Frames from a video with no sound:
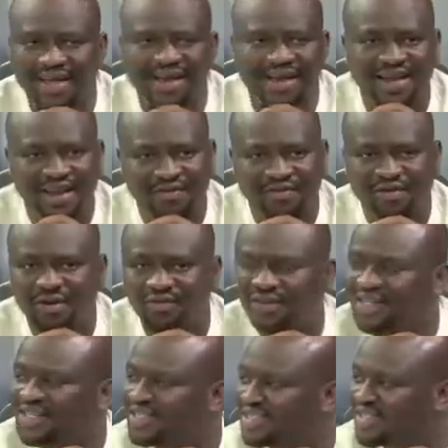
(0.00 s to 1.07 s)
level of
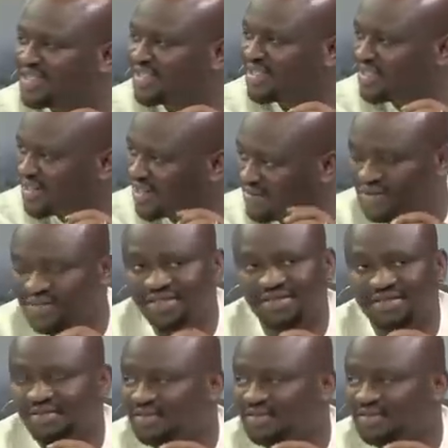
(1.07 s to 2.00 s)
insincerity